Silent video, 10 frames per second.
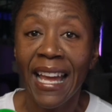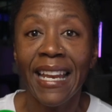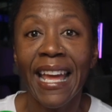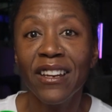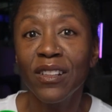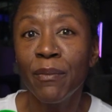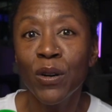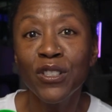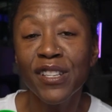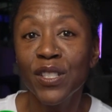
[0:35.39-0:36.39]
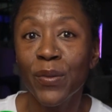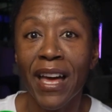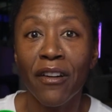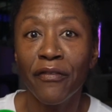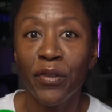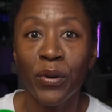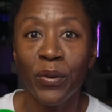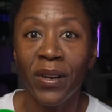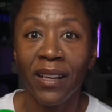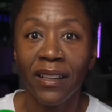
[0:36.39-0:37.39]
and handle emotions without
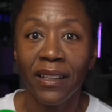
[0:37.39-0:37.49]
food.